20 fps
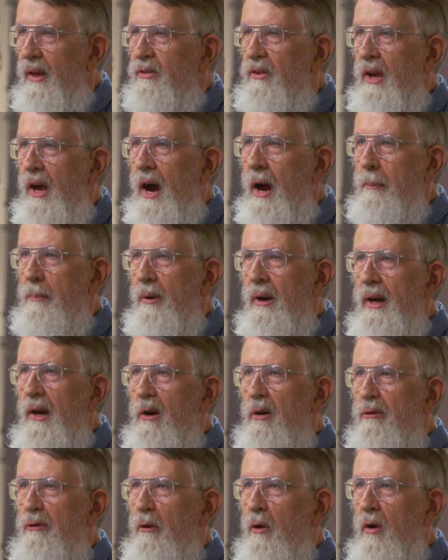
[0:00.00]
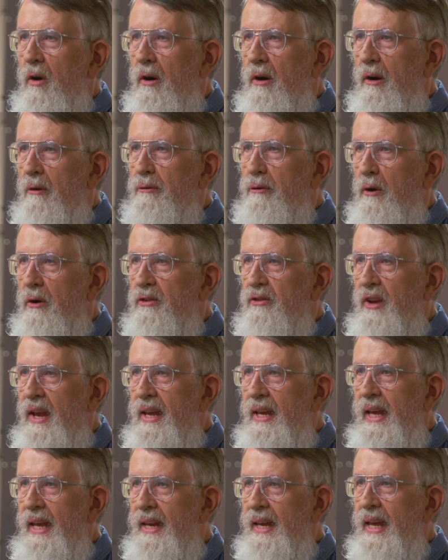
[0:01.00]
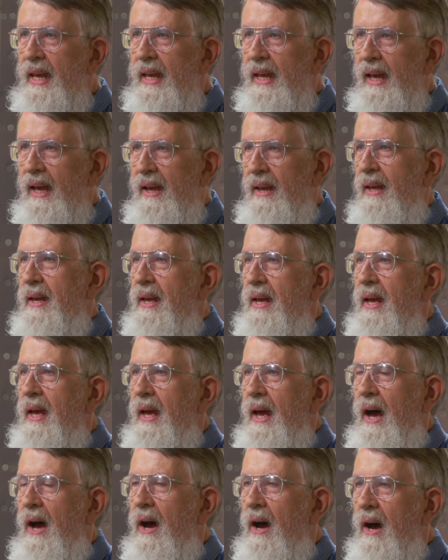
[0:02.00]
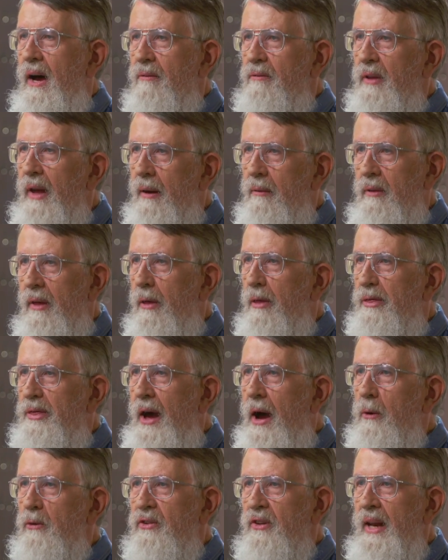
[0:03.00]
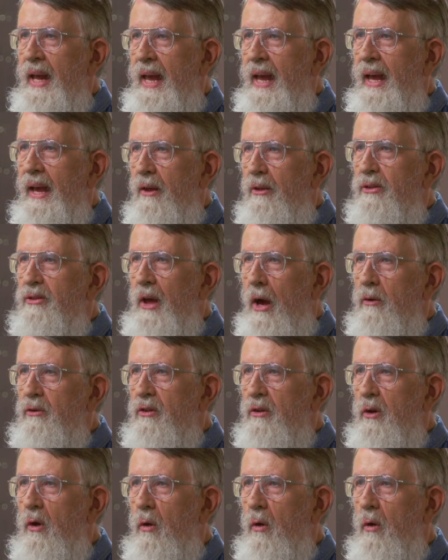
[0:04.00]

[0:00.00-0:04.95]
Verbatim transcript: the operator for, for say, getting uh, a, thousand he a thousand